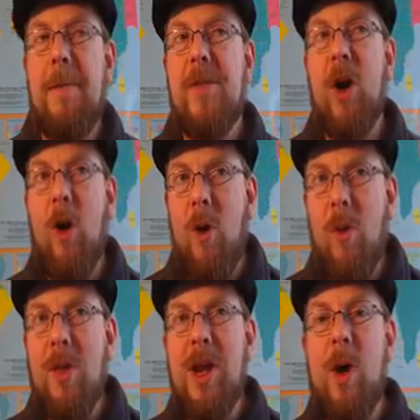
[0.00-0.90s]
they're
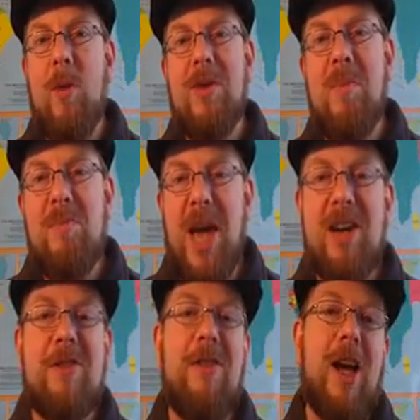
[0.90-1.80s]
only going to
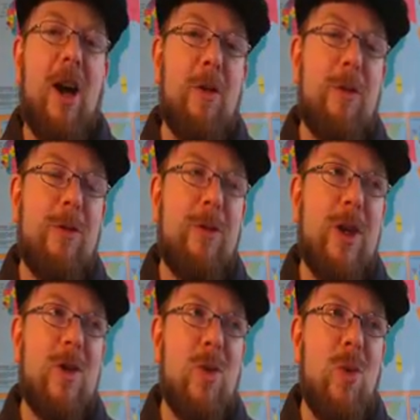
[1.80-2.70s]
benefit a
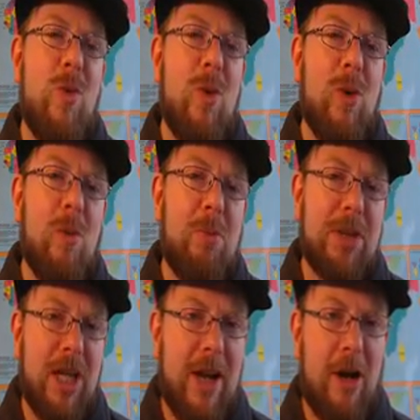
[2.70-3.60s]
few
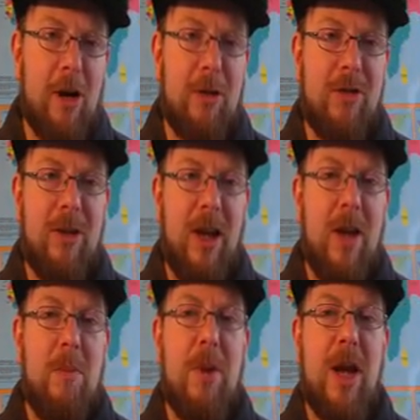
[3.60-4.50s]
players
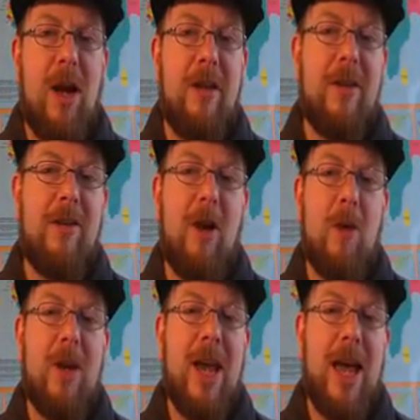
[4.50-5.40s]
because it's
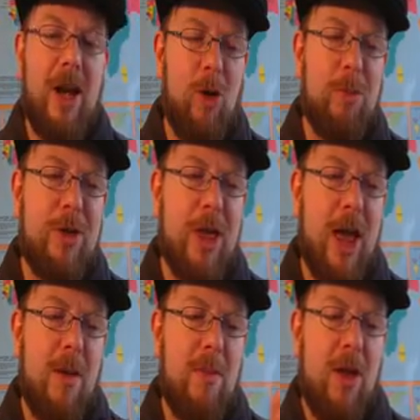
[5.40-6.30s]
going to help
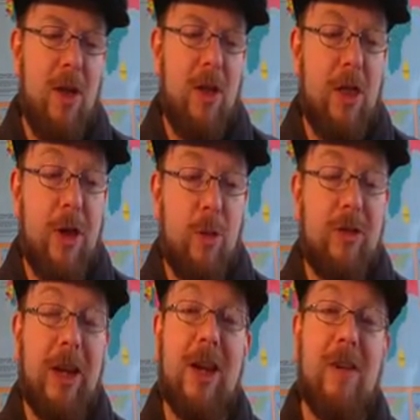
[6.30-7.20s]
them,
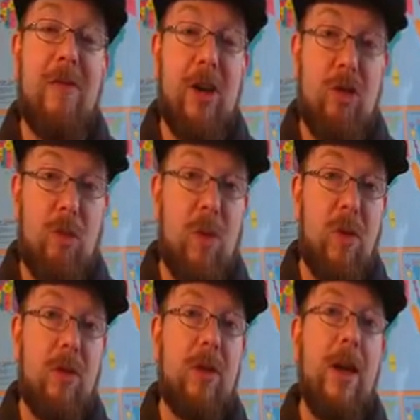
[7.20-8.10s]
those
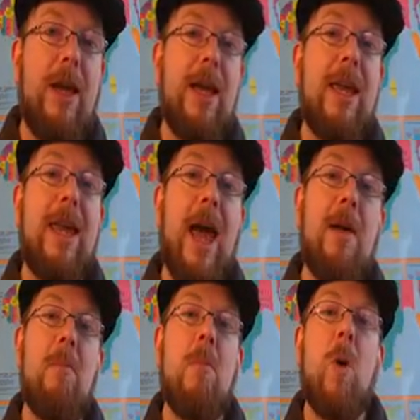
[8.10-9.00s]
individuals,
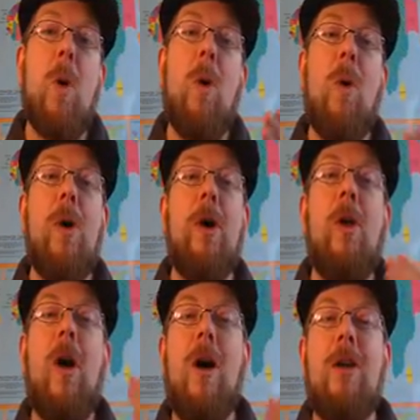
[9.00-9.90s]
get more
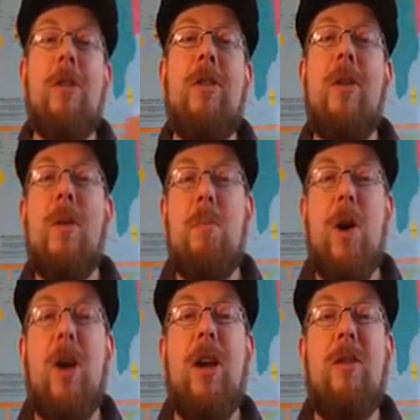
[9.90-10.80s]
oil onto the
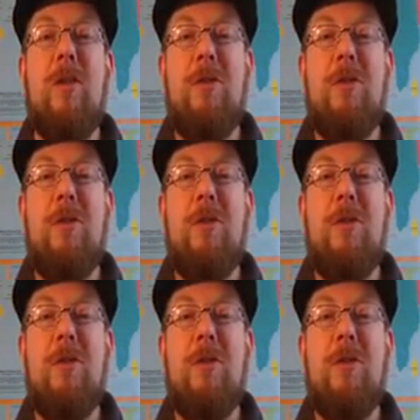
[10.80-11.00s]
market